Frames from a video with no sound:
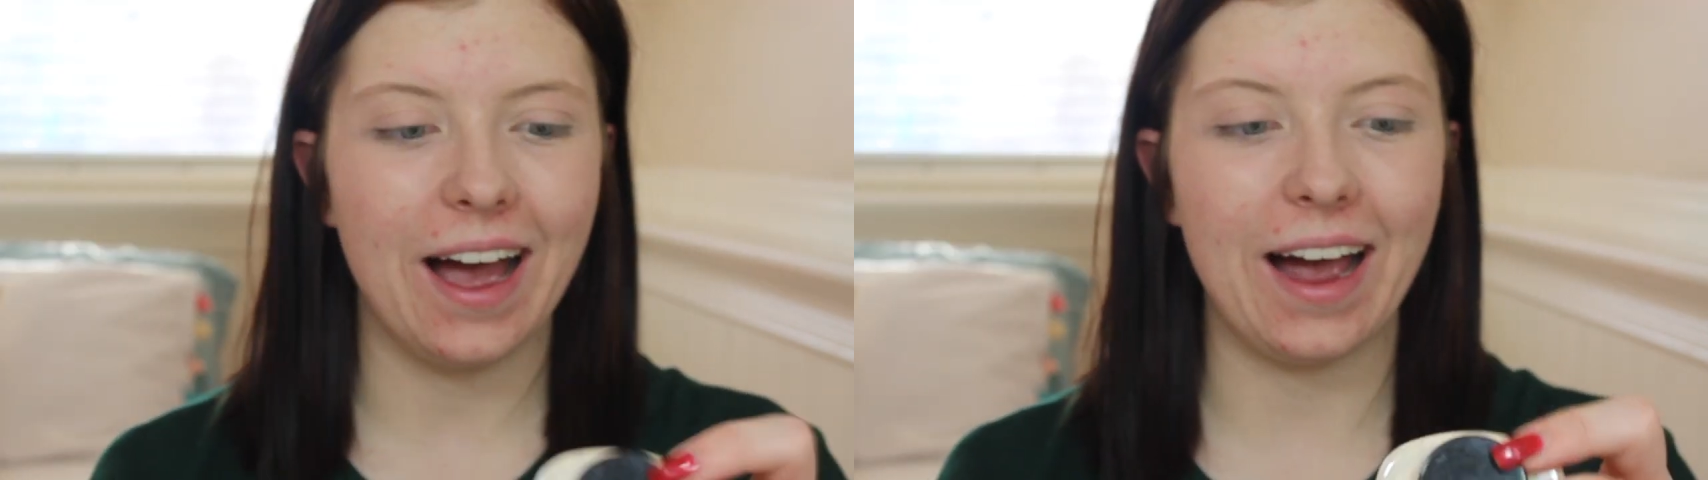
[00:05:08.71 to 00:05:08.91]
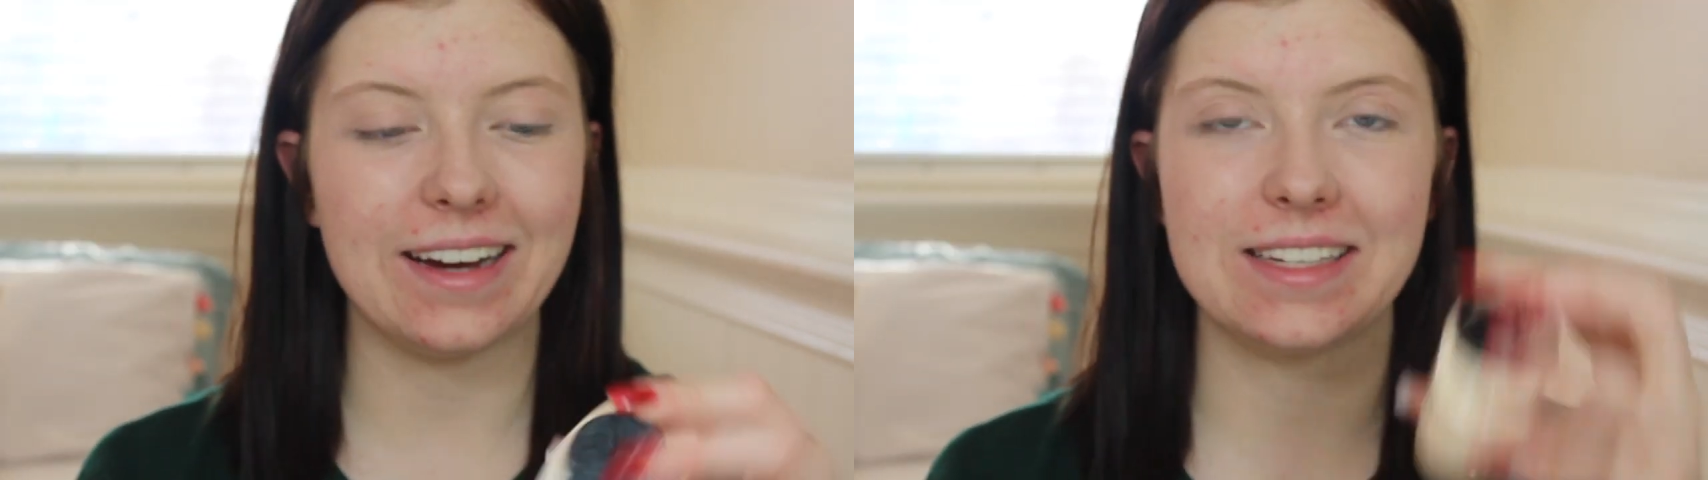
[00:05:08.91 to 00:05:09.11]

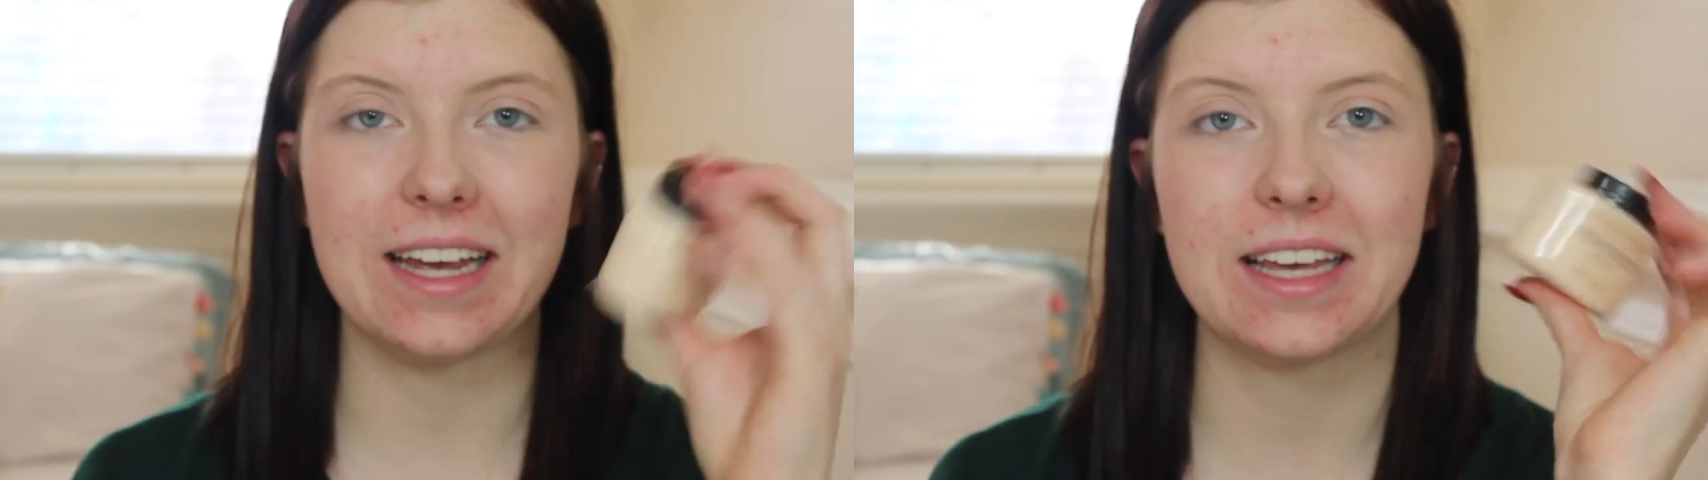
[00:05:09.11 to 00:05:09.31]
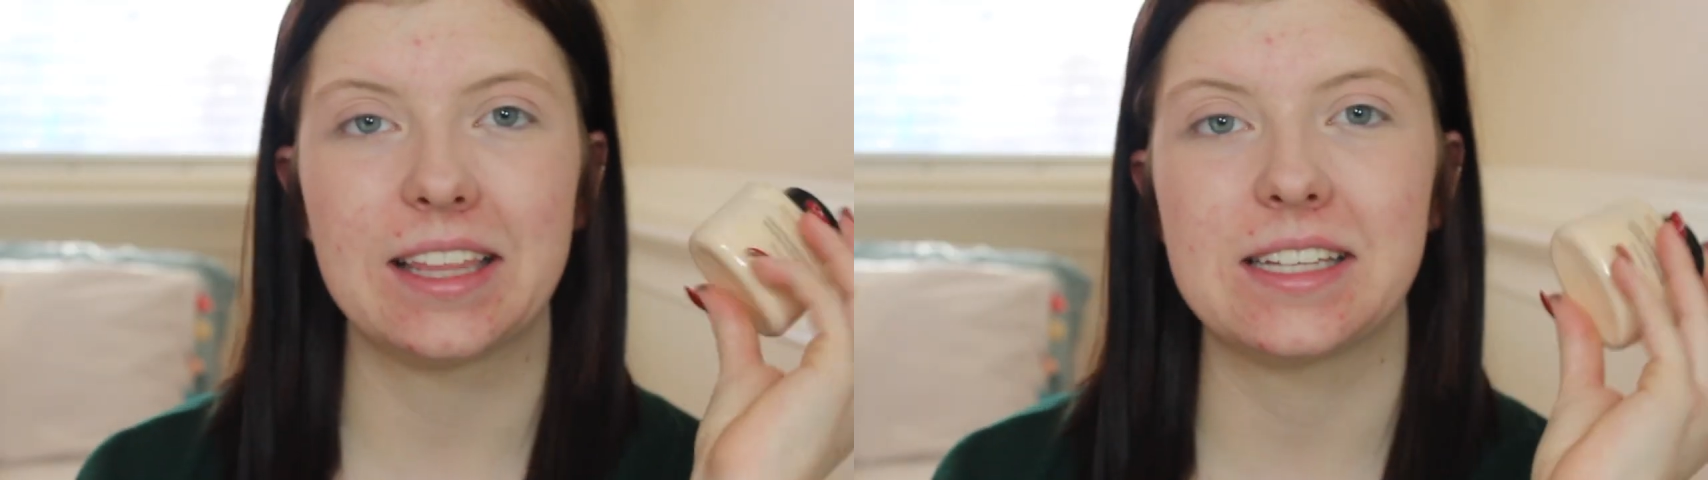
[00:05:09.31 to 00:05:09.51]
I
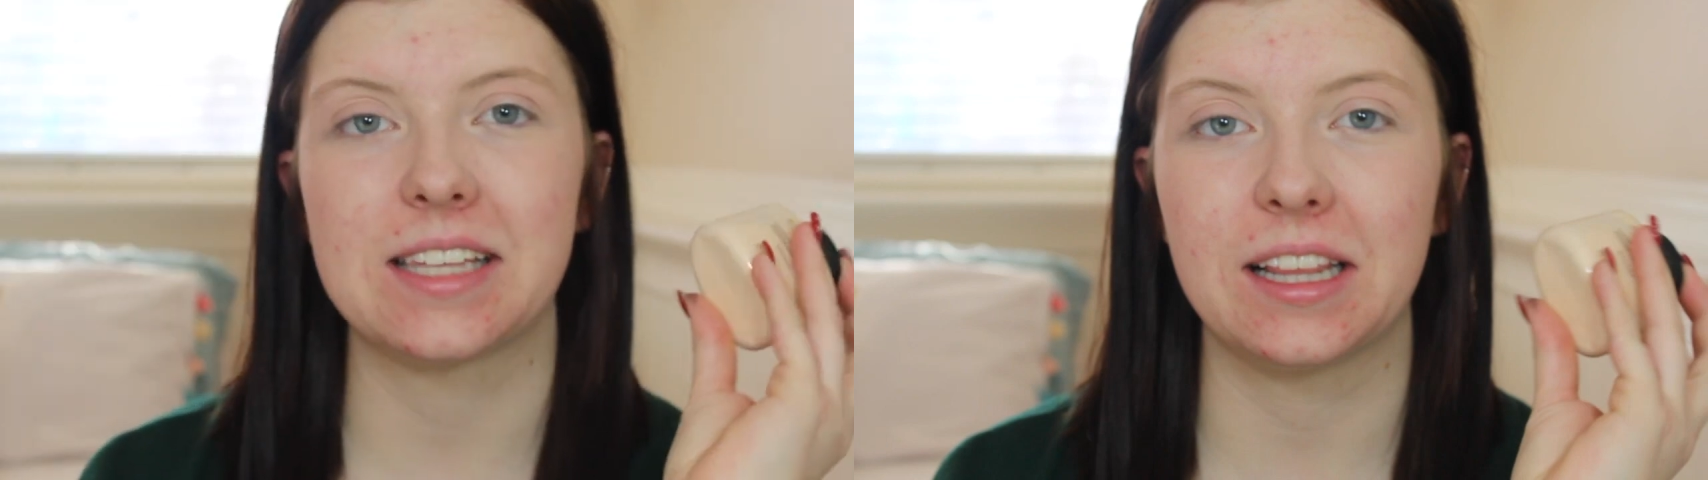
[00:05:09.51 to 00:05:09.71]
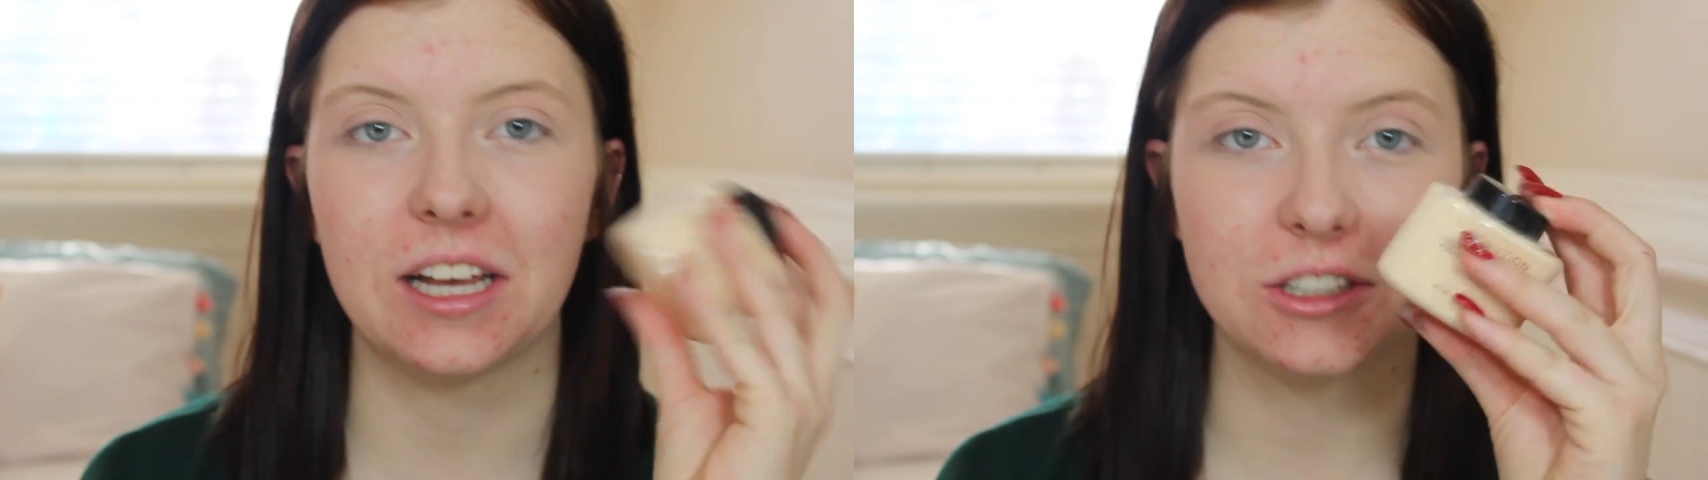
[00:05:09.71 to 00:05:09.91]
take
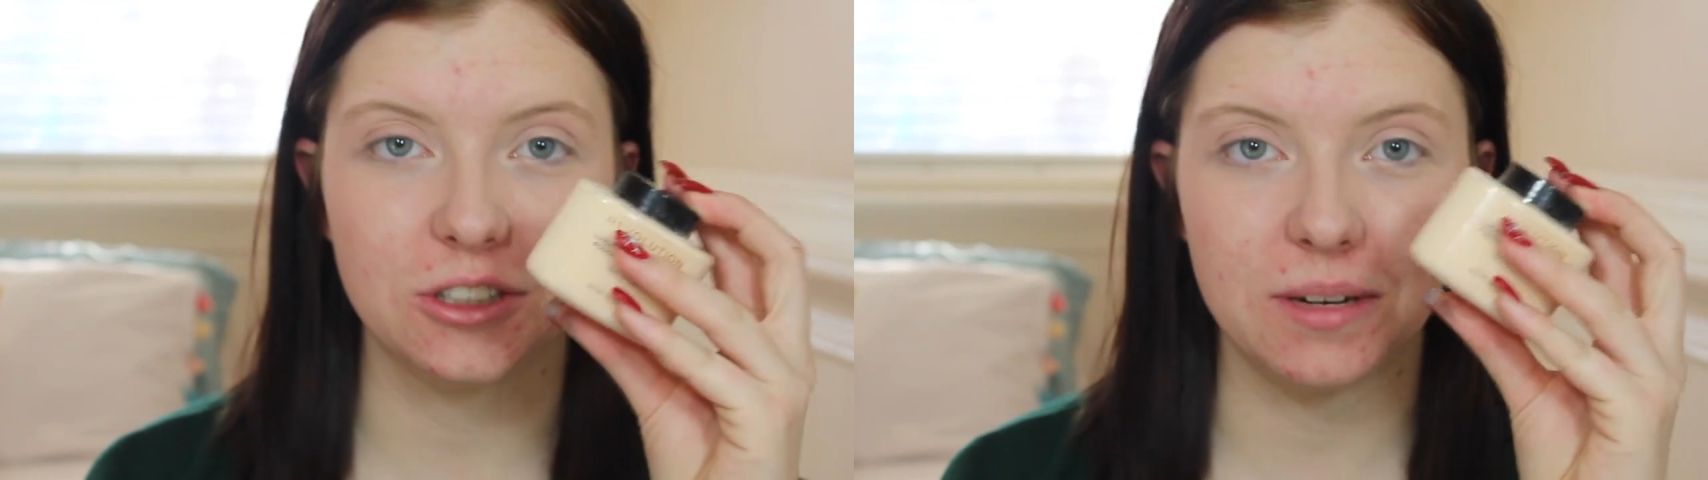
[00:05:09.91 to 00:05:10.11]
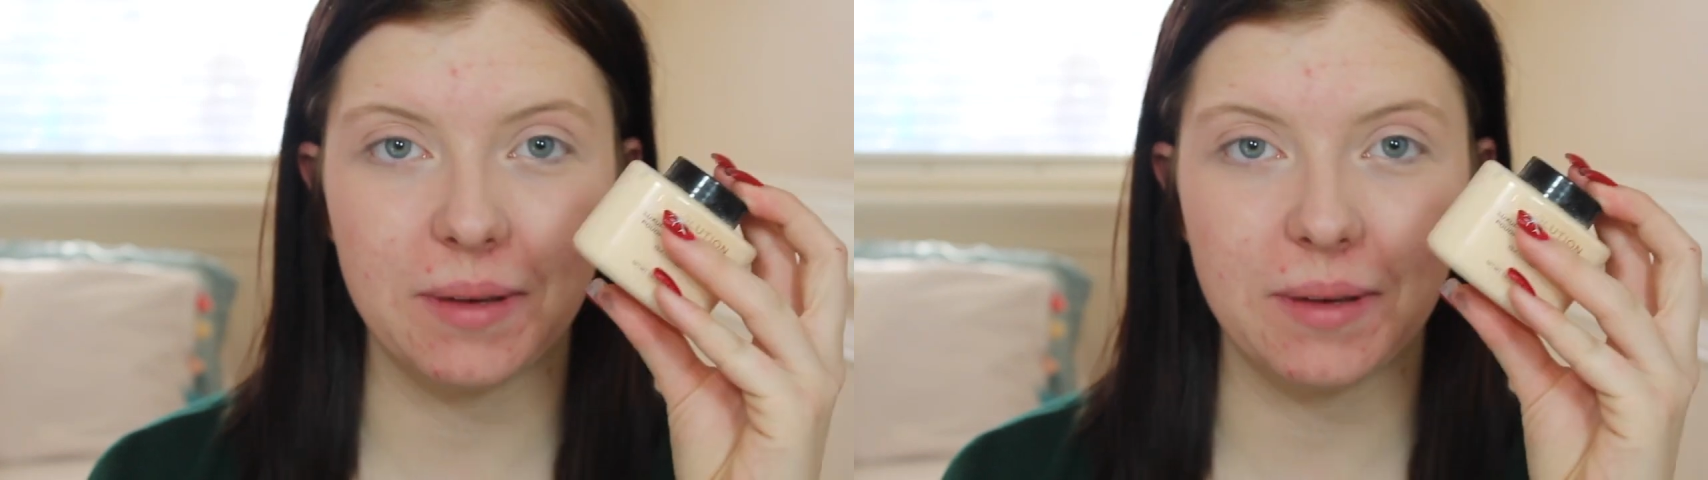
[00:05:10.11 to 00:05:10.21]
this luxury